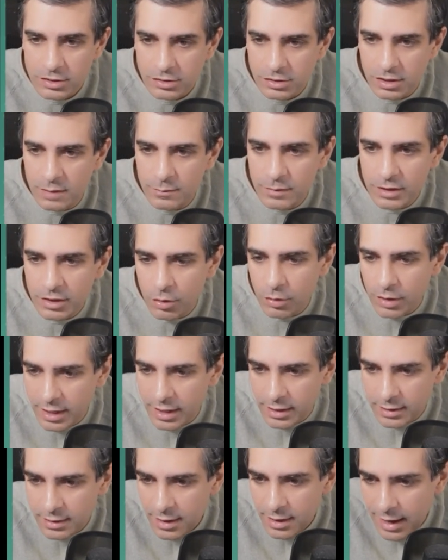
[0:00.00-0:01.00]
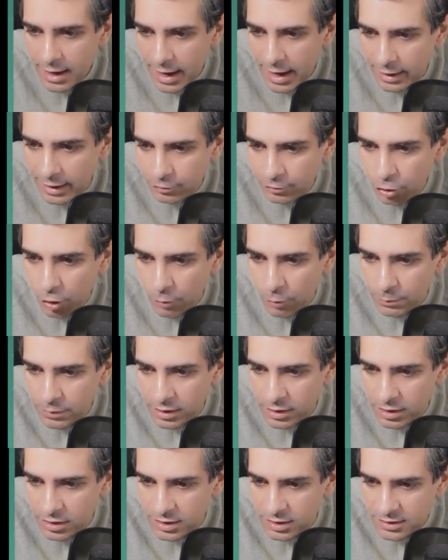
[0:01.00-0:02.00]
So let me go ahead and
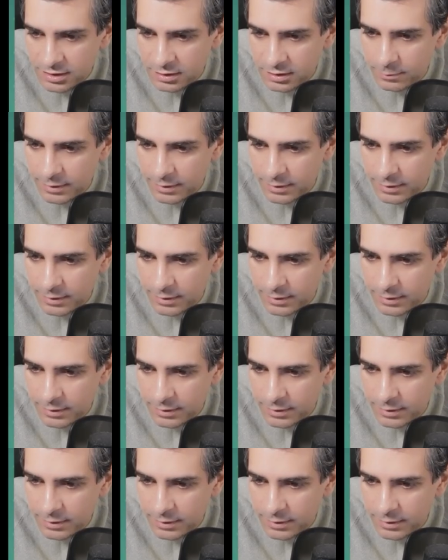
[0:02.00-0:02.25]
copy this